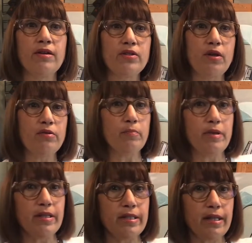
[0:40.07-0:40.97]
So the
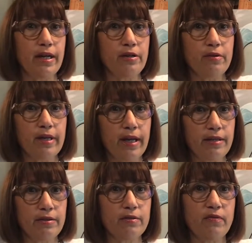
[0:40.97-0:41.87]
piece that I
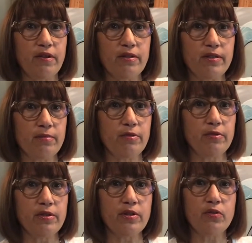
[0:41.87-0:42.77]
created is very
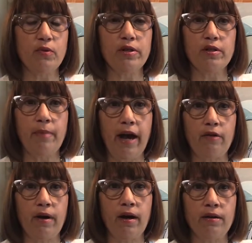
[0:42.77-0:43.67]
similar to this one in the
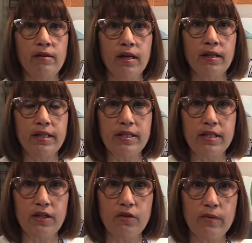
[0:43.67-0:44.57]
background, a
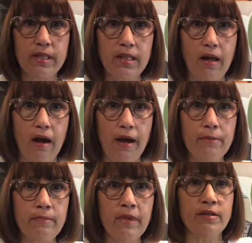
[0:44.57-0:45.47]
continuous
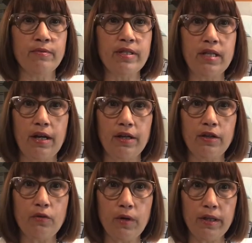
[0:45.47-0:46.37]
line. It was done
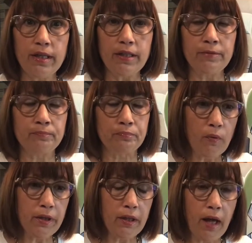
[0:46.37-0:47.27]
in acrylic
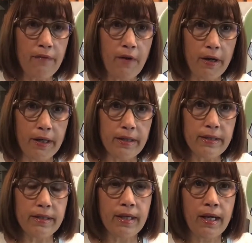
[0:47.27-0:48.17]
with a live
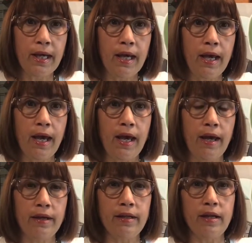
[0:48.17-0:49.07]
audience
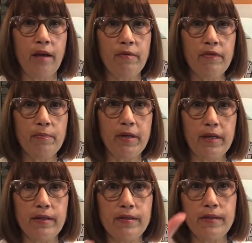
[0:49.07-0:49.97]
and the name of the
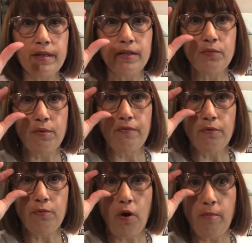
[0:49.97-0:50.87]
piece is
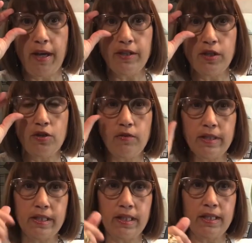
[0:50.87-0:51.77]
River Romance and you
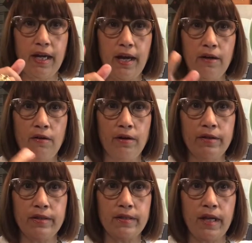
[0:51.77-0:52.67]
can see that
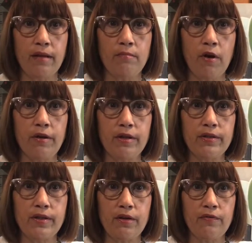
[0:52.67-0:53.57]
on the San
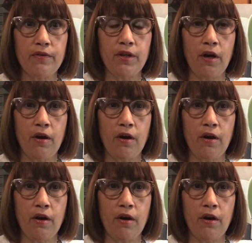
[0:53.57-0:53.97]
Marcos Center for the